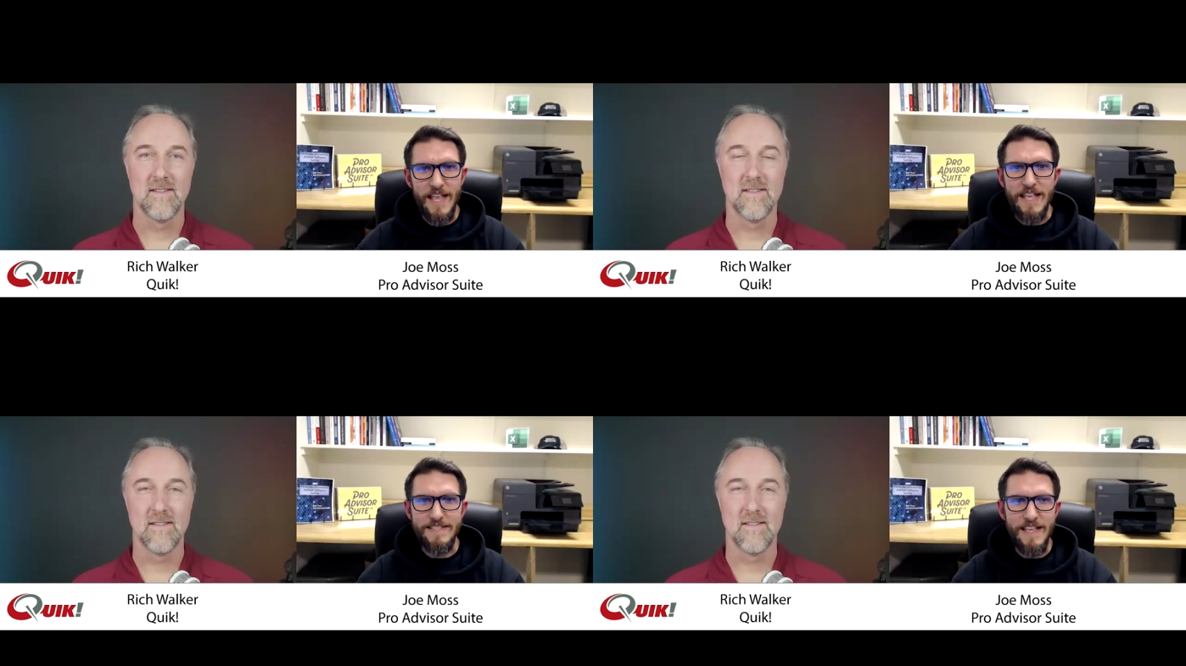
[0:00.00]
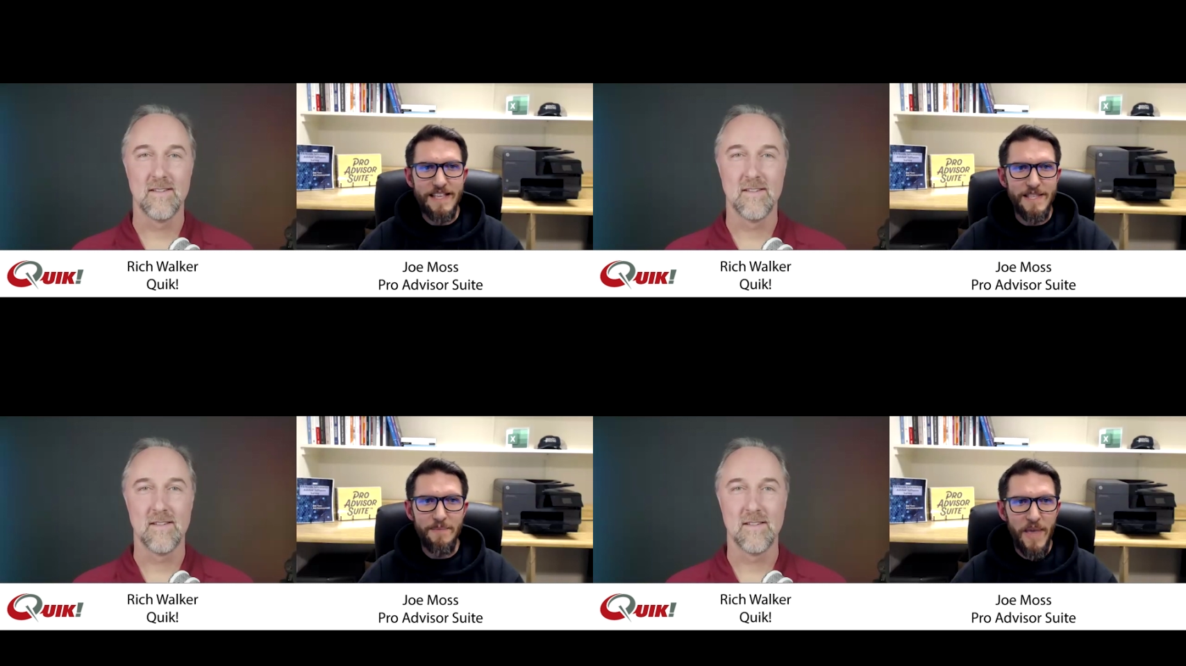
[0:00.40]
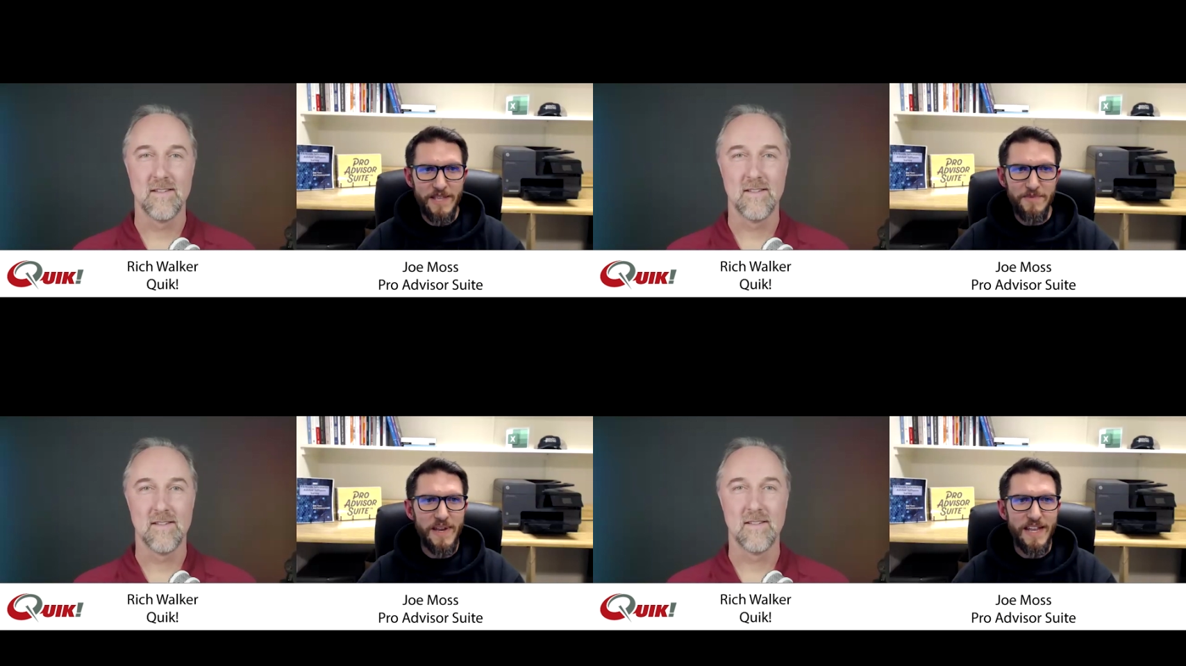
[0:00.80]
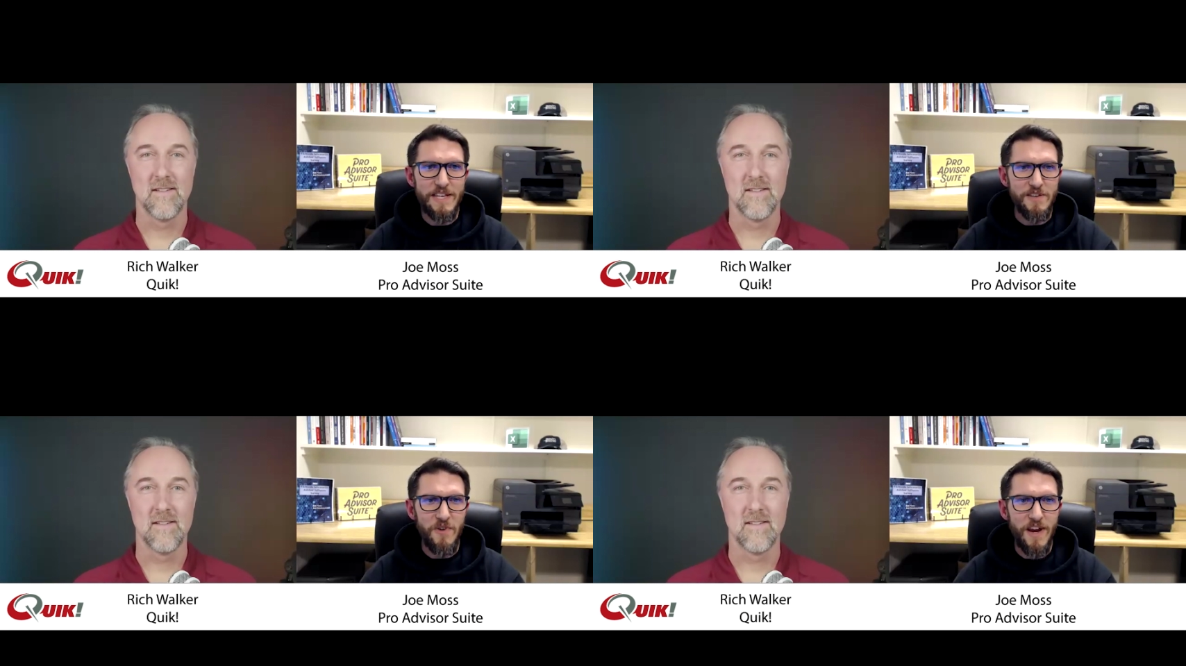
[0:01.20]
Speaker 1: is is the best way to
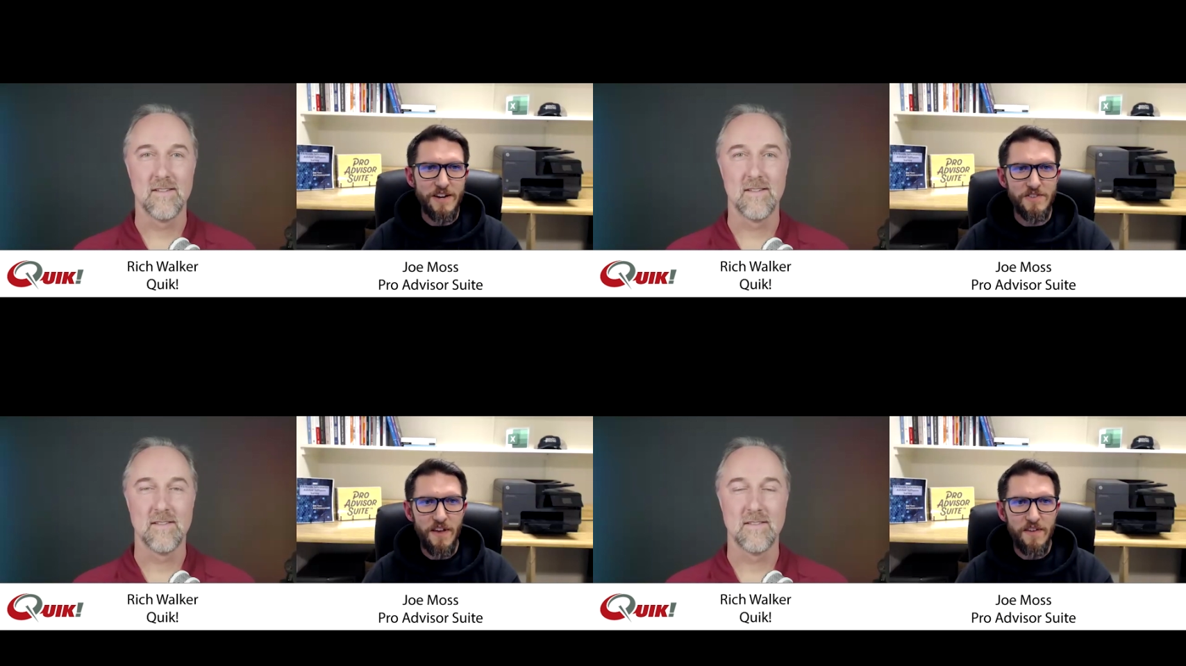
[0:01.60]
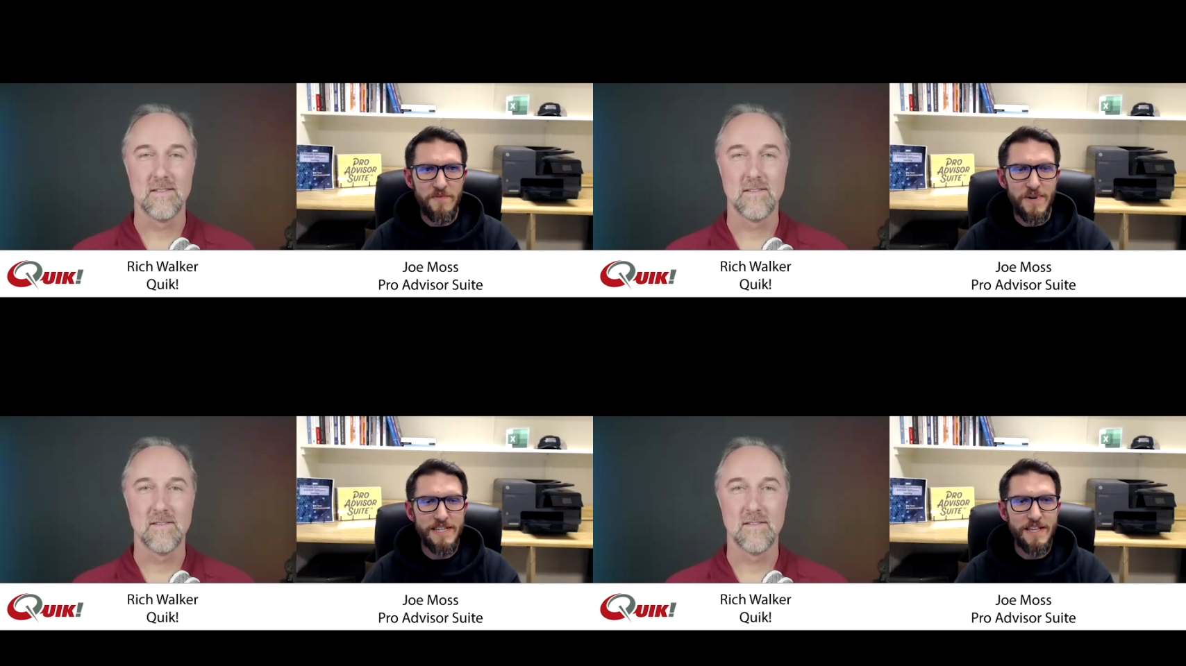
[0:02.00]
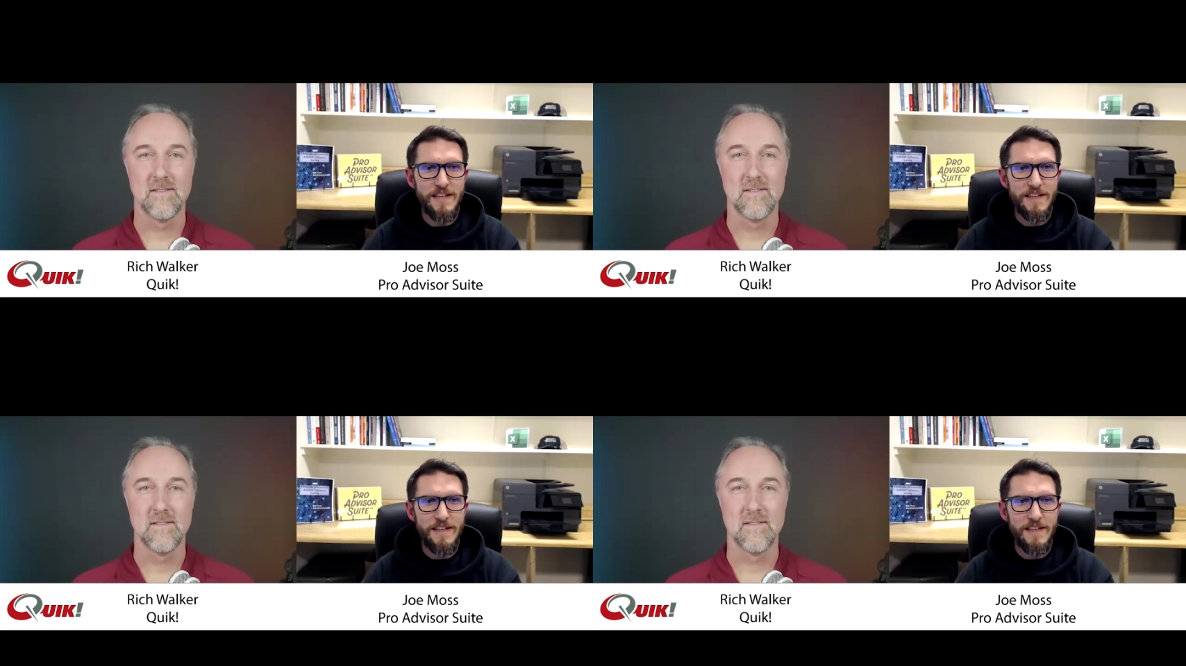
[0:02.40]
integrate your softwares.